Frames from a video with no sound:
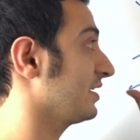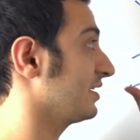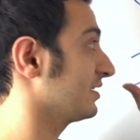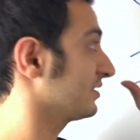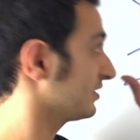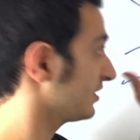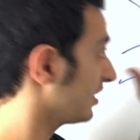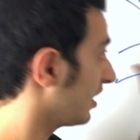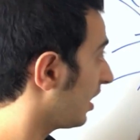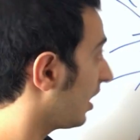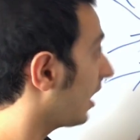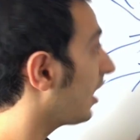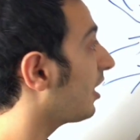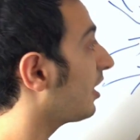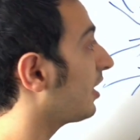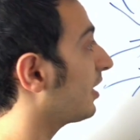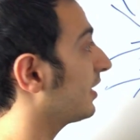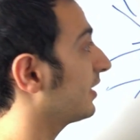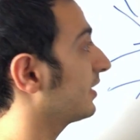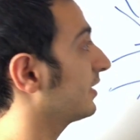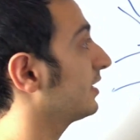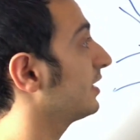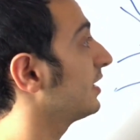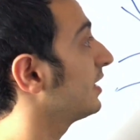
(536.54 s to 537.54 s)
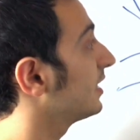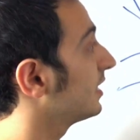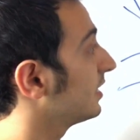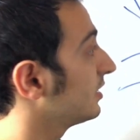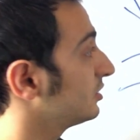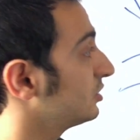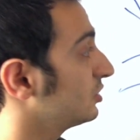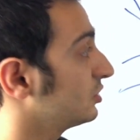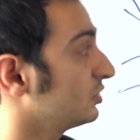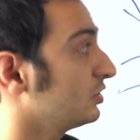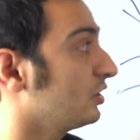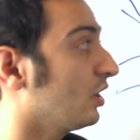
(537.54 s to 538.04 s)
is high,
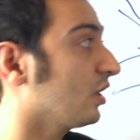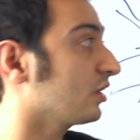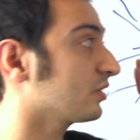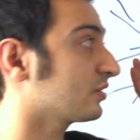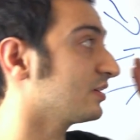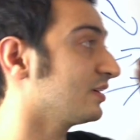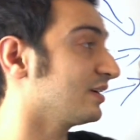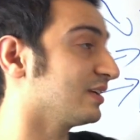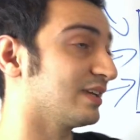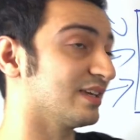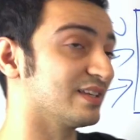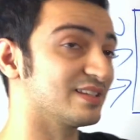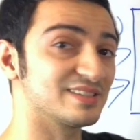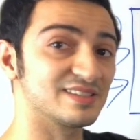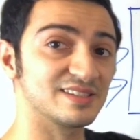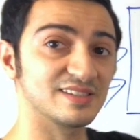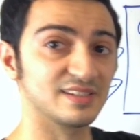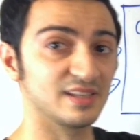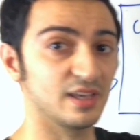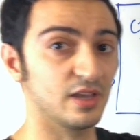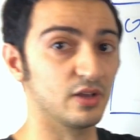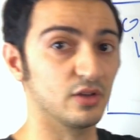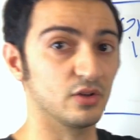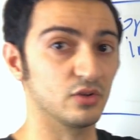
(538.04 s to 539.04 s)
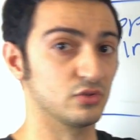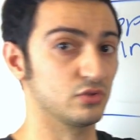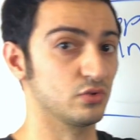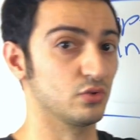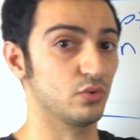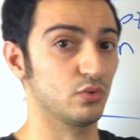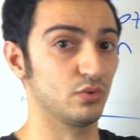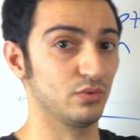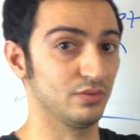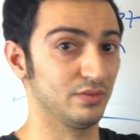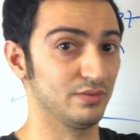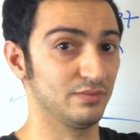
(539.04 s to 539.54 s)
you're not going to get sales
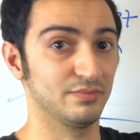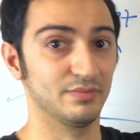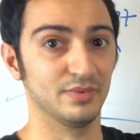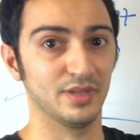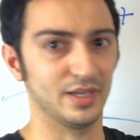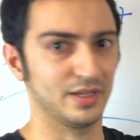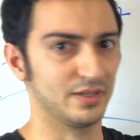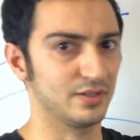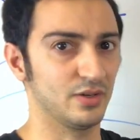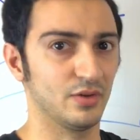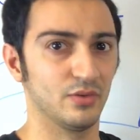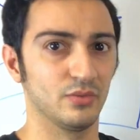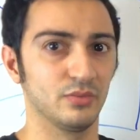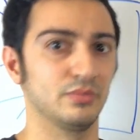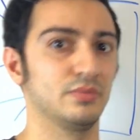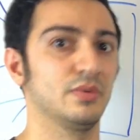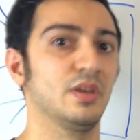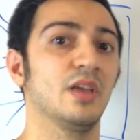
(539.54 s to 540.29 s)
or, like, you know,